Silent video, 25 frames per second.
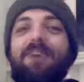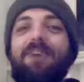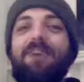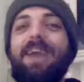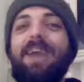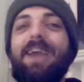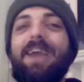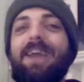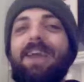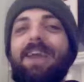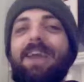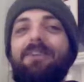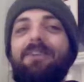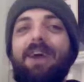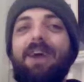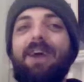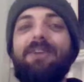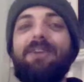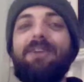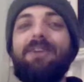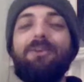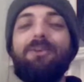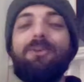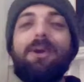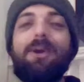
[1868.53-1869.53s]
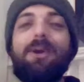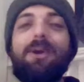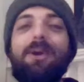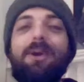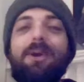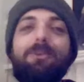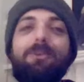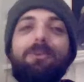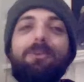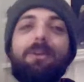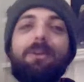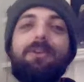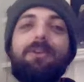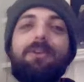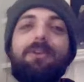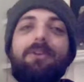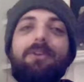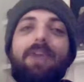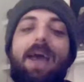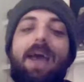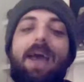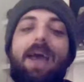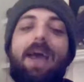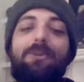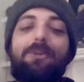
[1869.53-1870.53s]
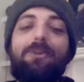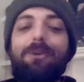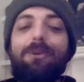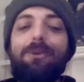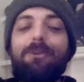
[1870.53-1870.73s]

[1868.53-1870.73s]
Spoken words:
end of Attitude Era Triple H. Like after